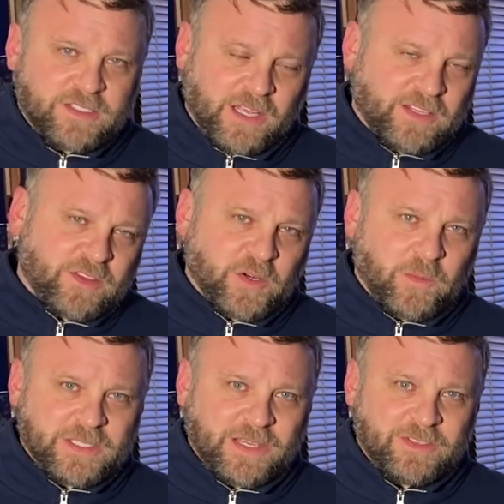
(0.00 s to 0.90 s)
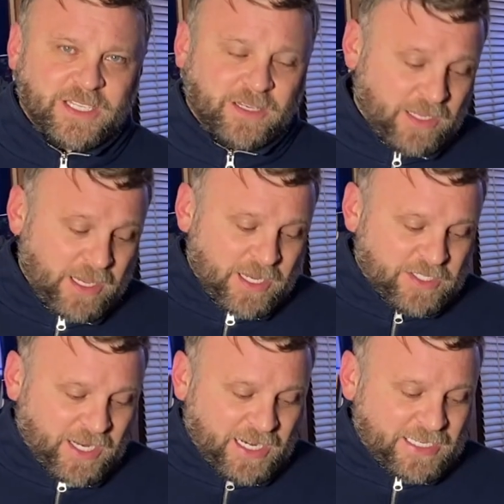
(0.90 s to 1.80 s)
I said 31-17.
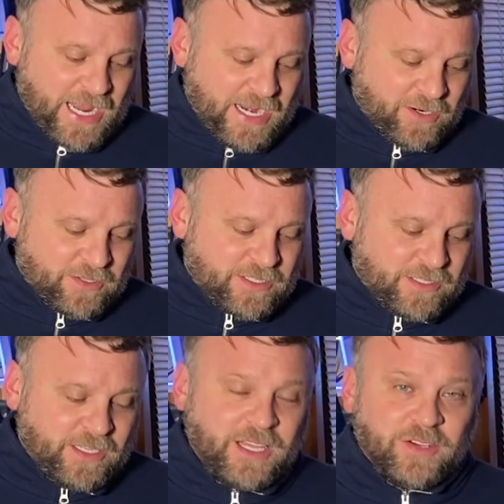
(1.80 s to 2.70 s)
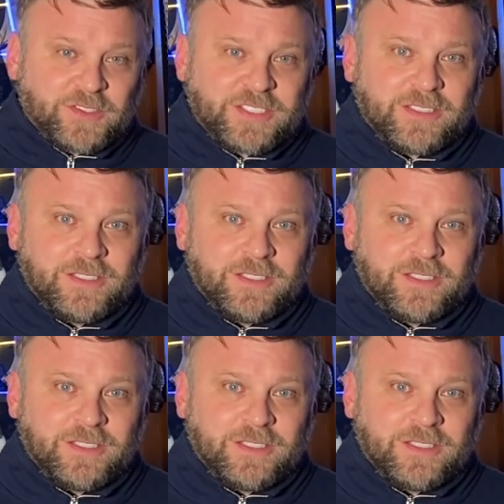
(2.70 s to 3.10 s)
So I got a Niners, Eagles,